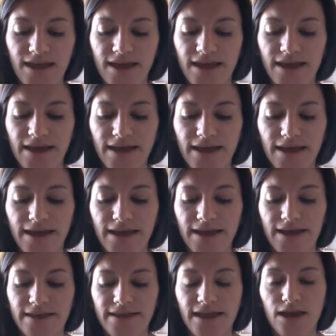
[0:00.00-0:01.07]

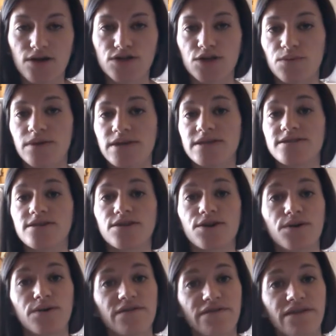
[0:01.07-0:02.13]
They also wanted to
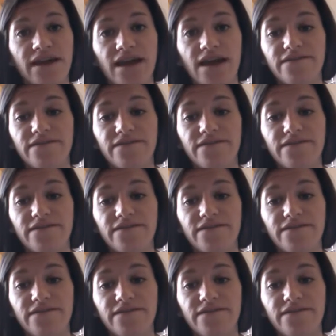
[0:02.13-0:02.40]
know if I have